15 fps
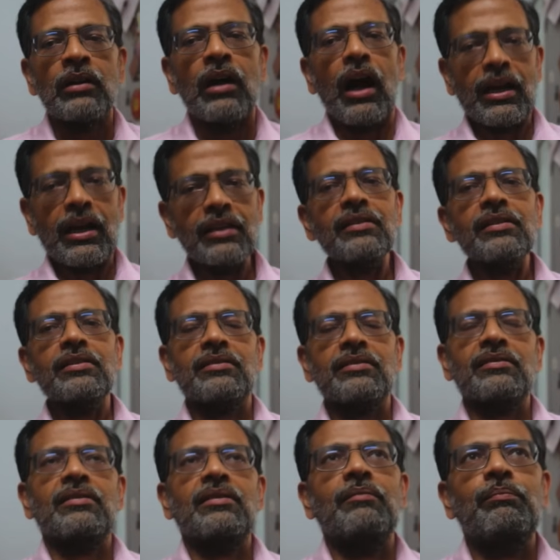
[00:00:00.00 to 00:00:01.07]
Another
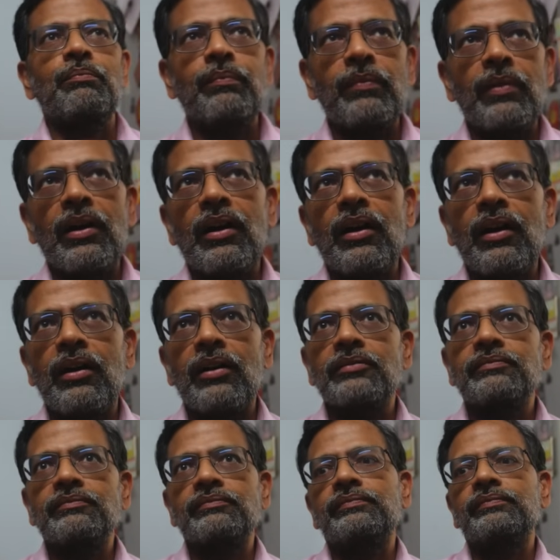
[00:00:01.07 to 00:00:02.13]

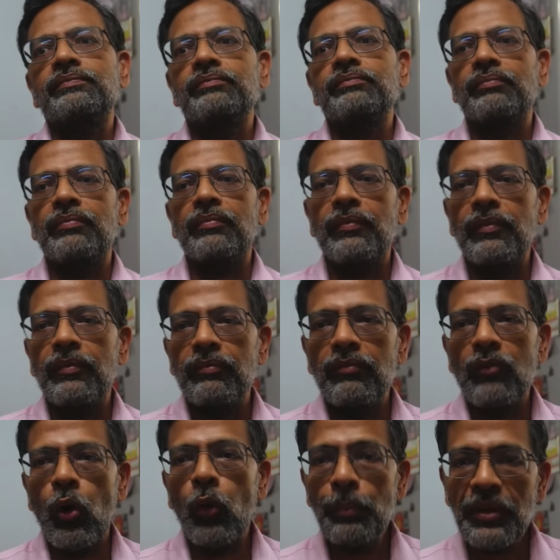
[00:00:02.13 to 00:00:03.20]
uh,
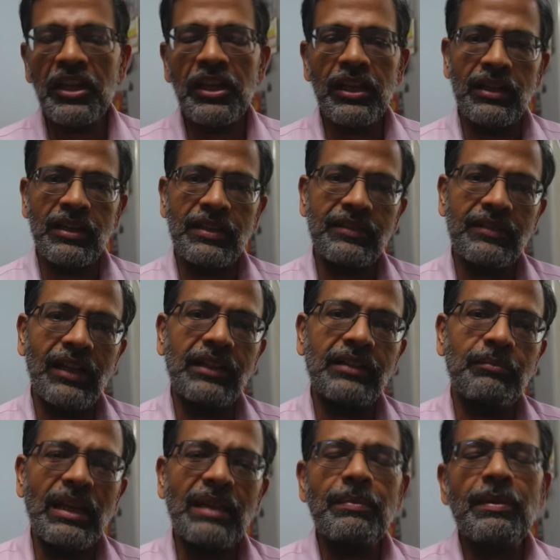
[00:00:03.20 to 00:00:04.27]
opinion is that
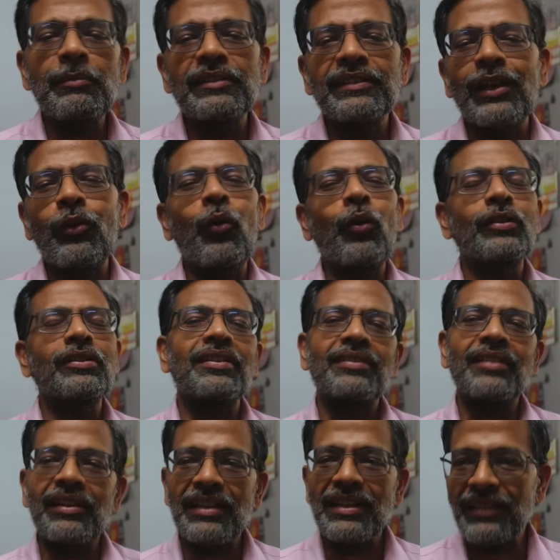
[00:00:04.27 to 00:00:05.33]
many people say, oh, this is
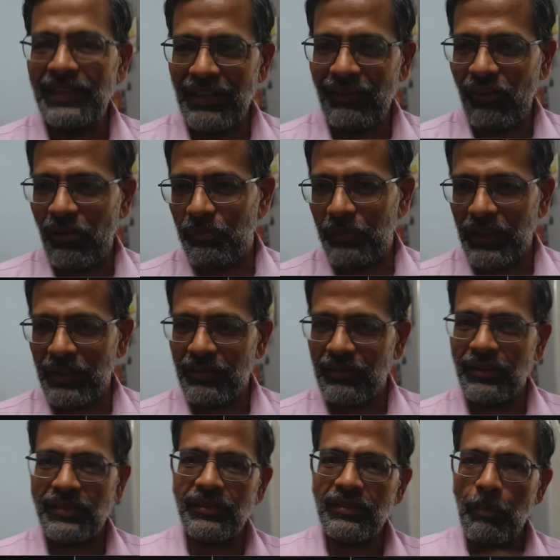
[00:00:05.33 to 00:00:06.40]
a recent development.
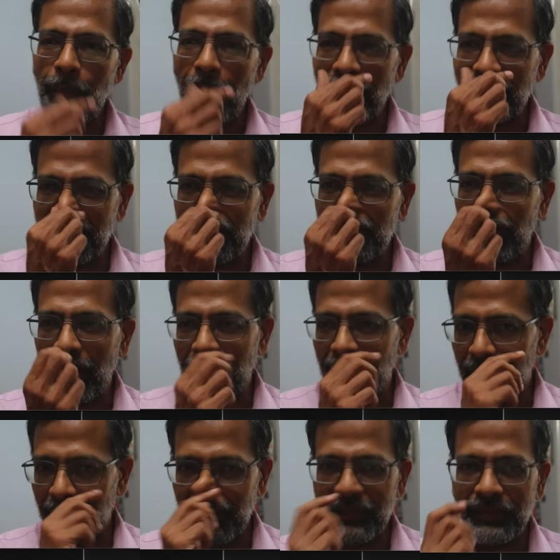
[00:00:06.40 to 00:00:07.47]
This is a passing fad.
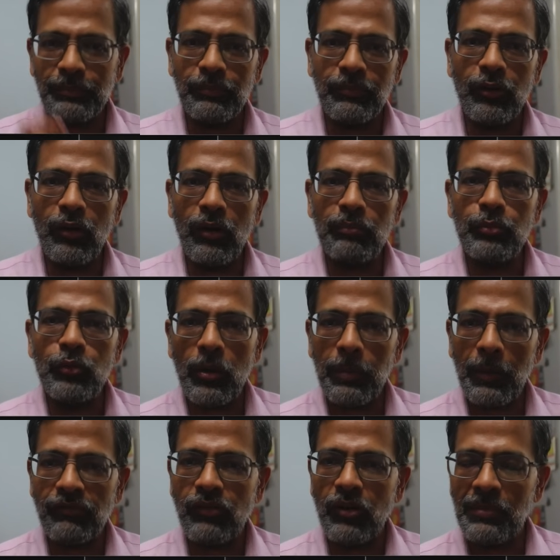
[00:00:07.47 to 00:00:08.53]
This poor
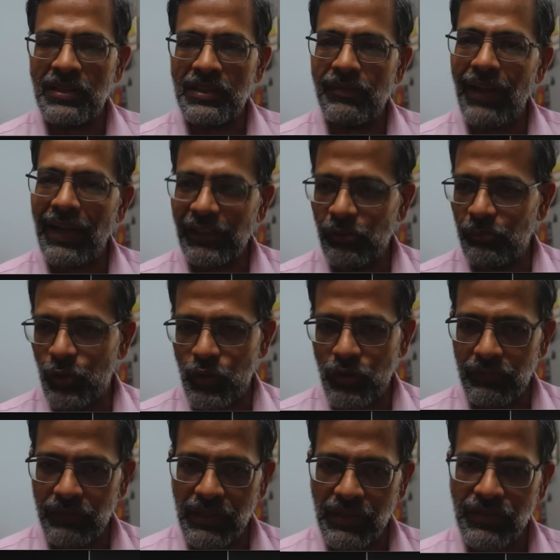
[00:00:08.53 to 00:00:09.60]
performance of active mutual
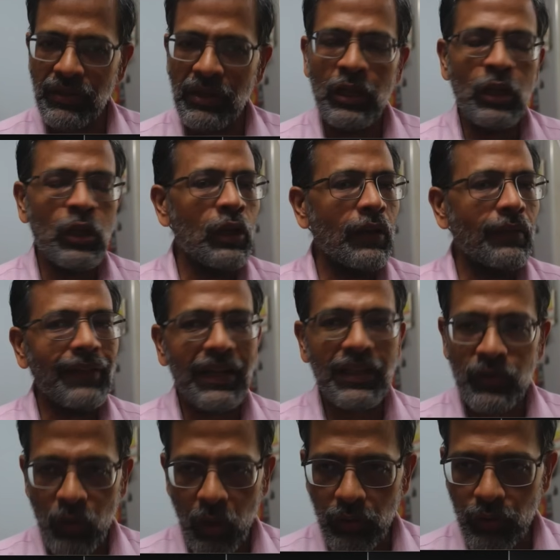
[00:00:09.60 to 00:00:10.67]
funds. That
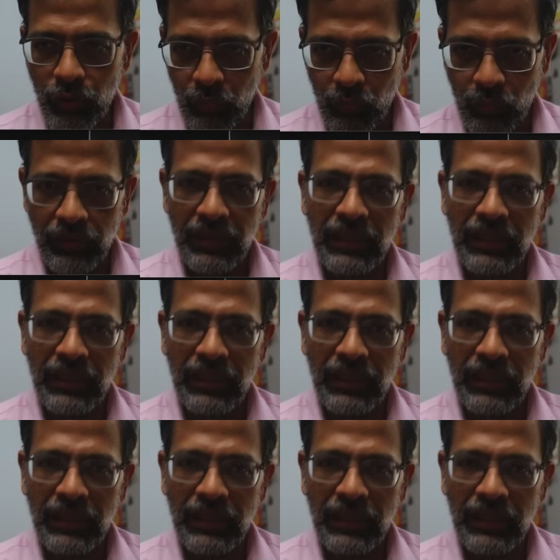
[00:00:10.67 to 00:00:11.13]
is not true.